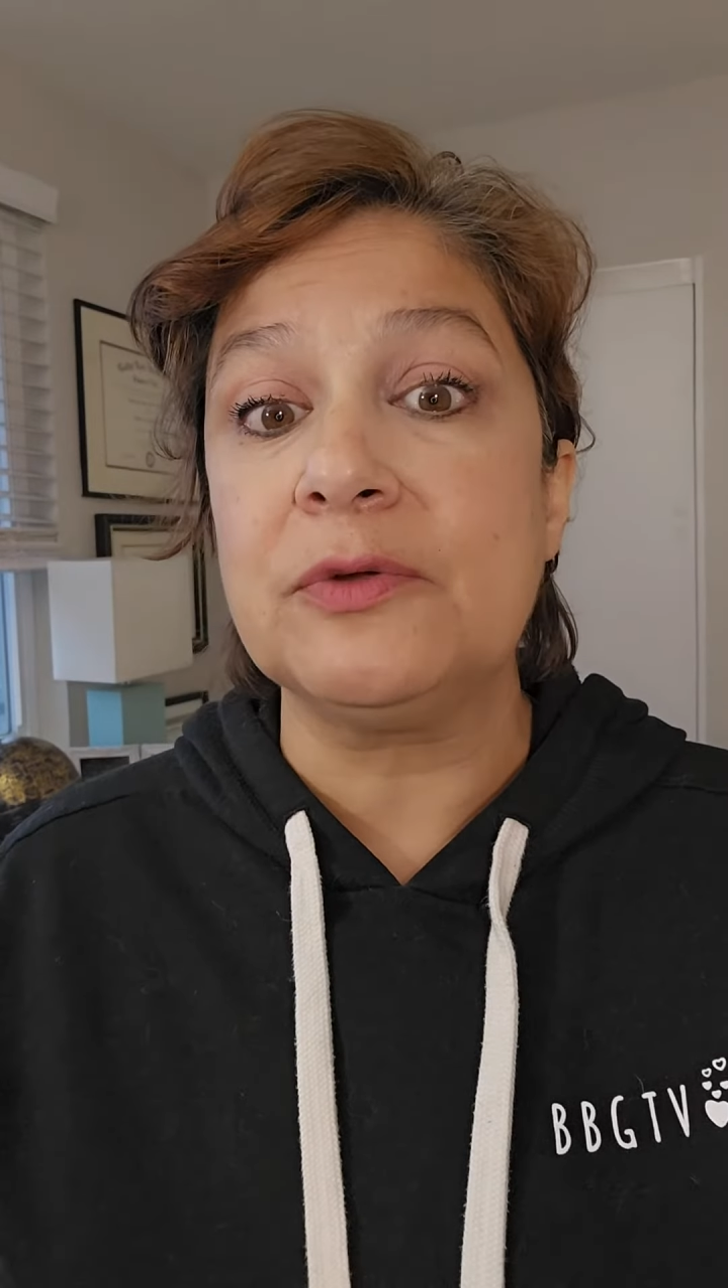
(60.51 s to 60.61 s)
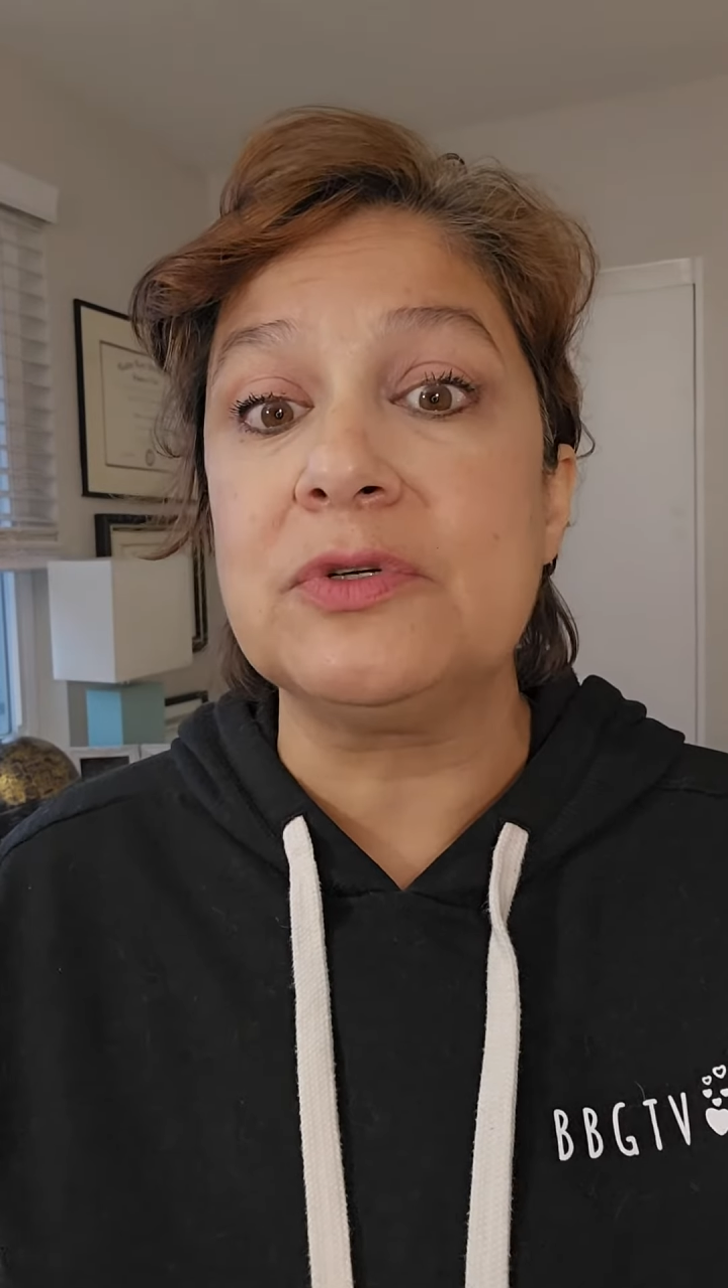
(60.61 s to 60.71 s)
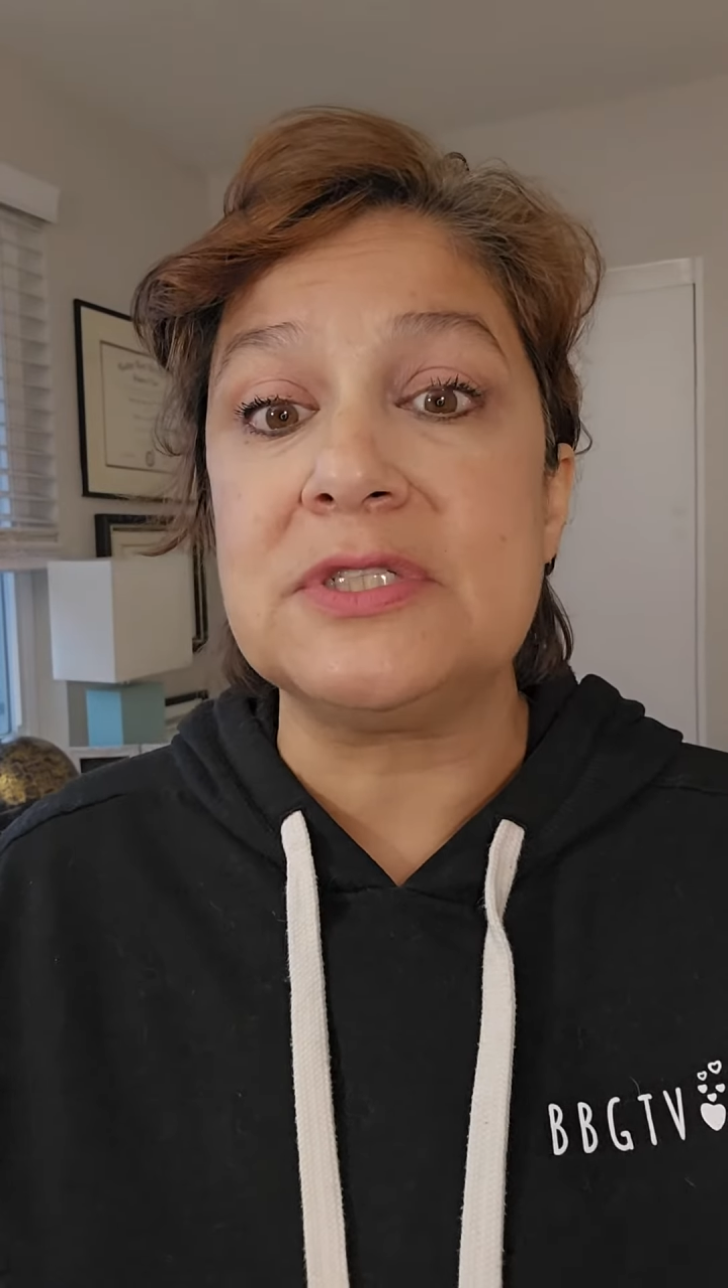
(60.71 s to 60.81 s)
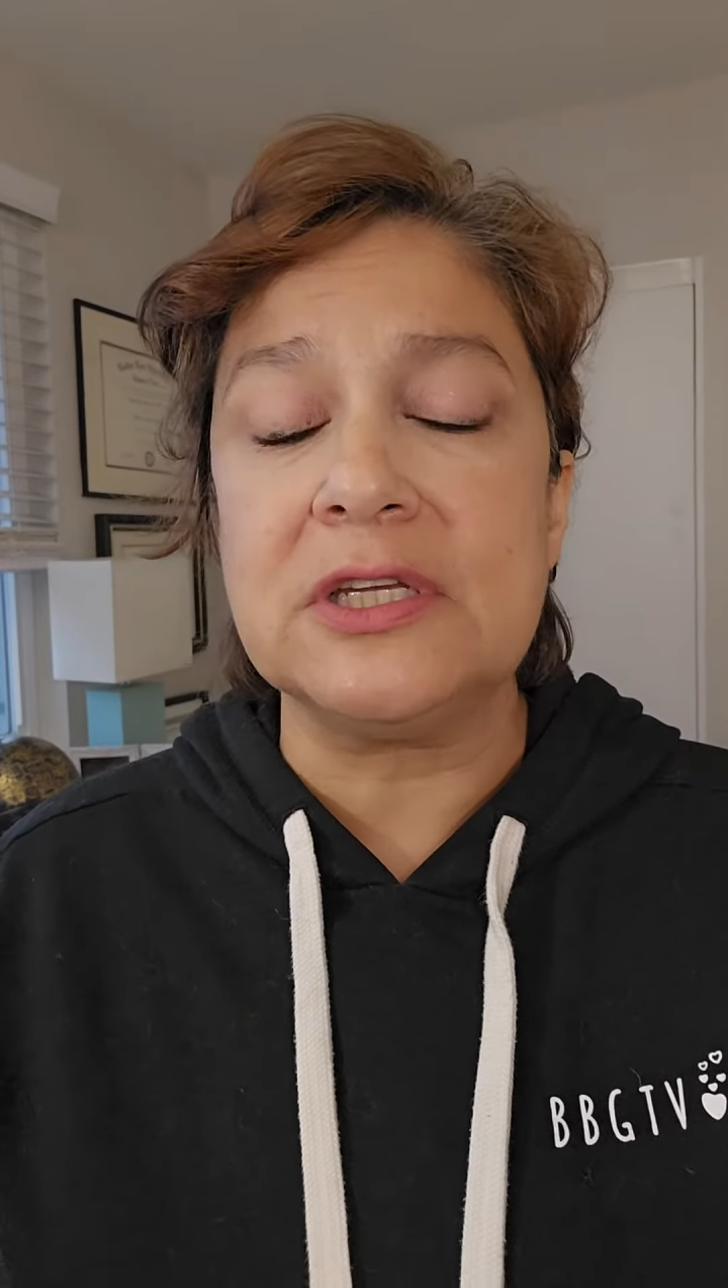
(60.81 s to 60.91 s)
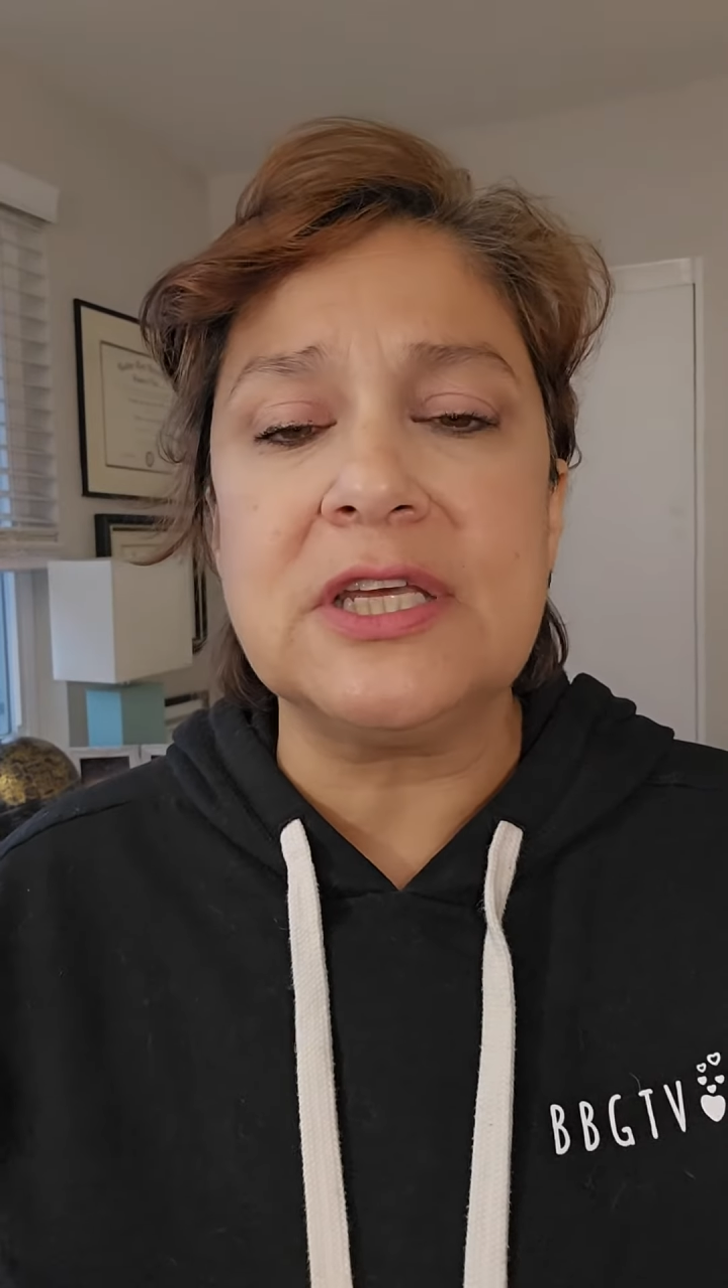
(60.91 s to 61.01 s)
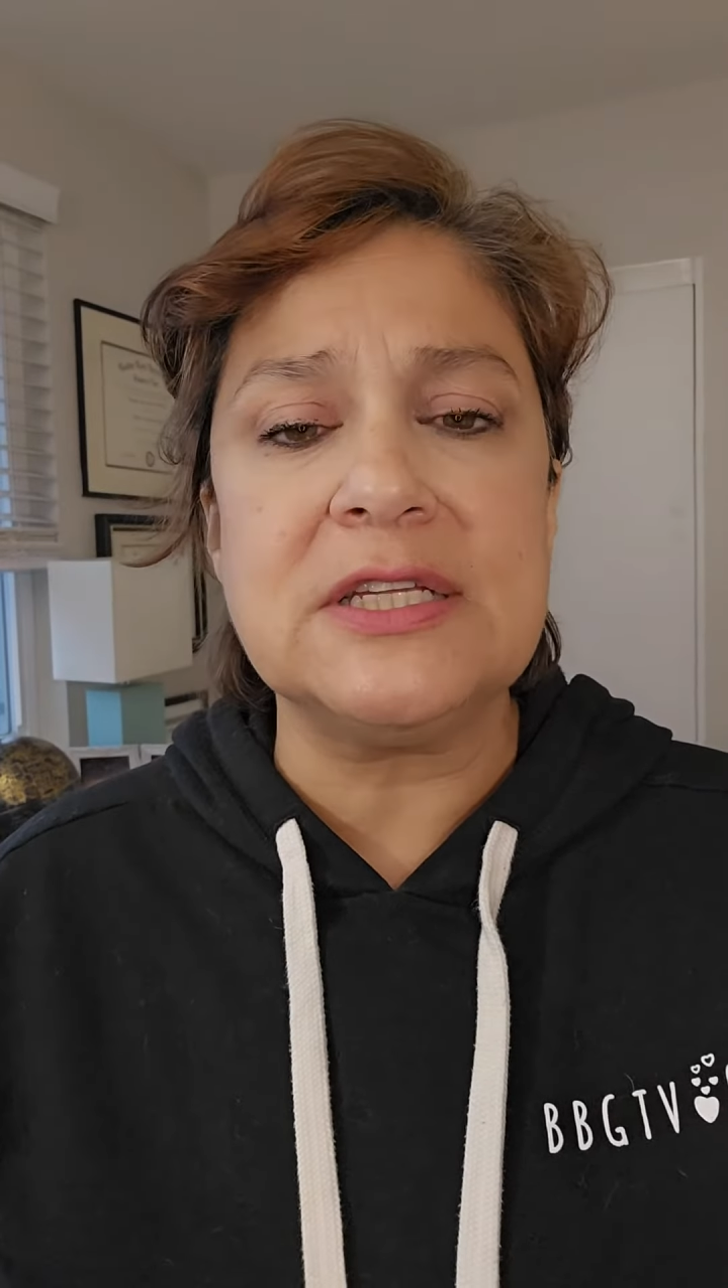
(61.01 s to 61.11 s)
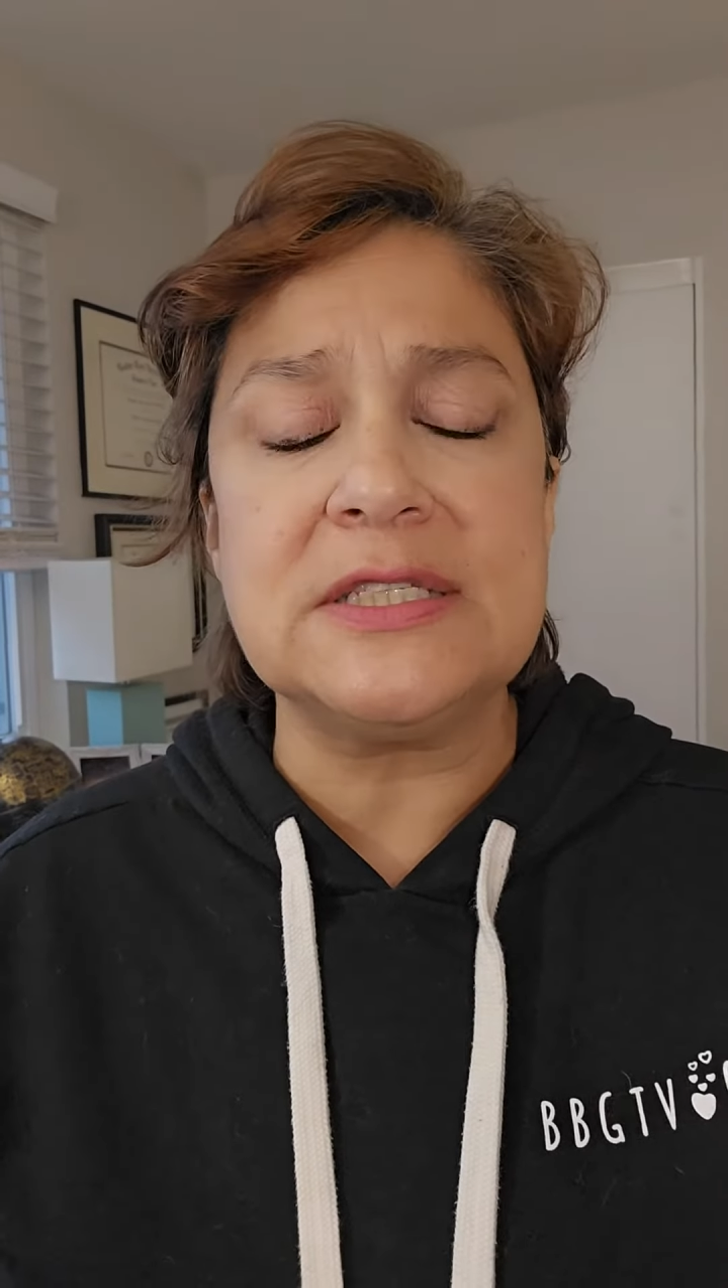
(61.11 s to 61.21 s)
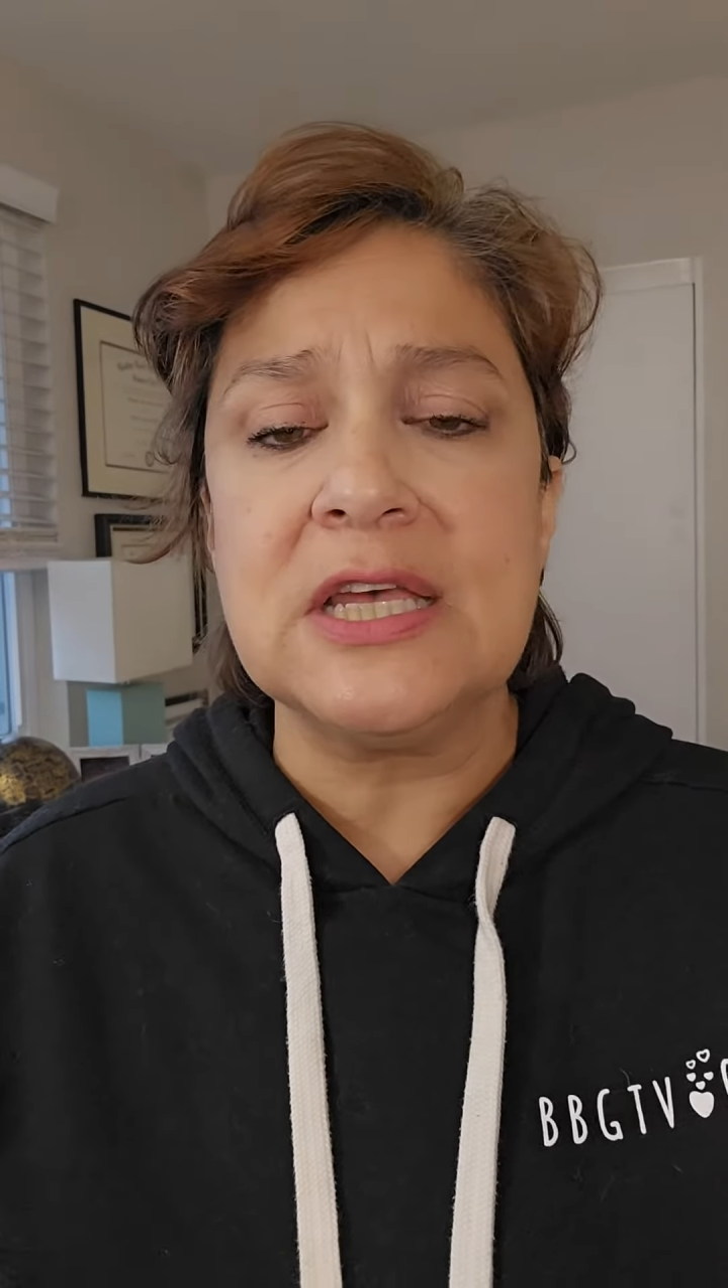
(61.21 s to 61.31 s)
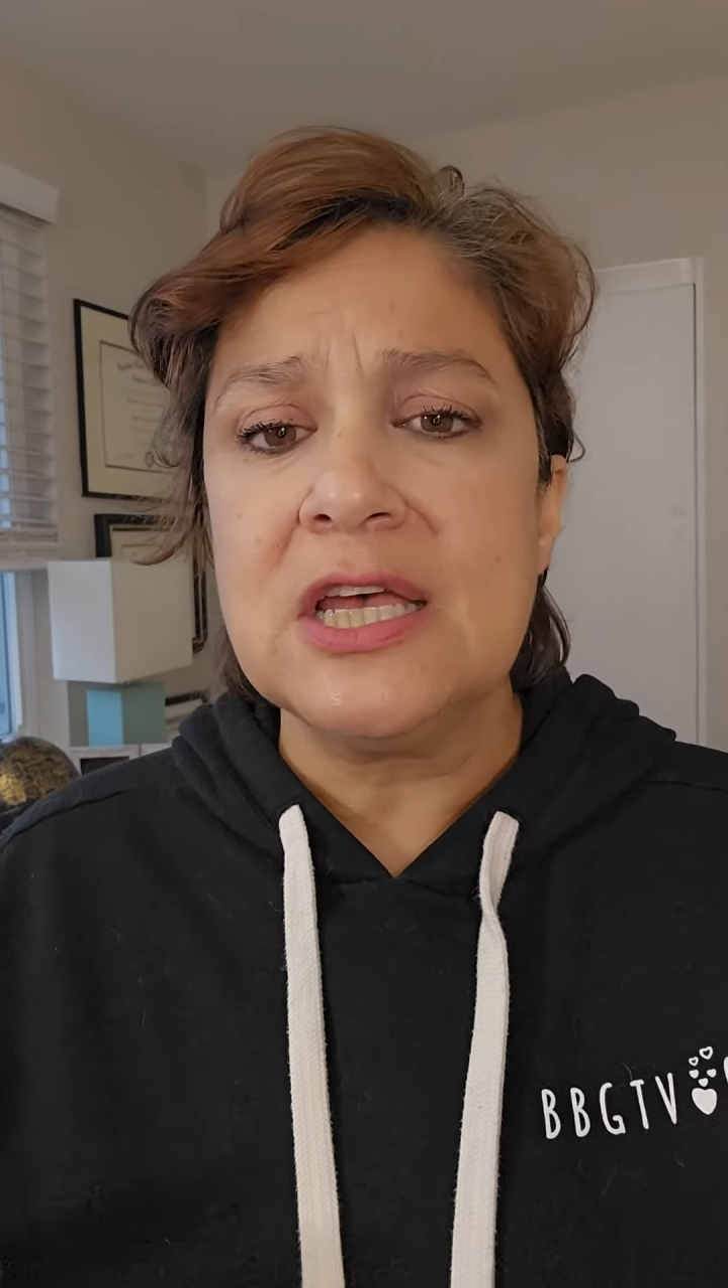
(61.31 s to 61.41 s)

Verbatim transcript: resilience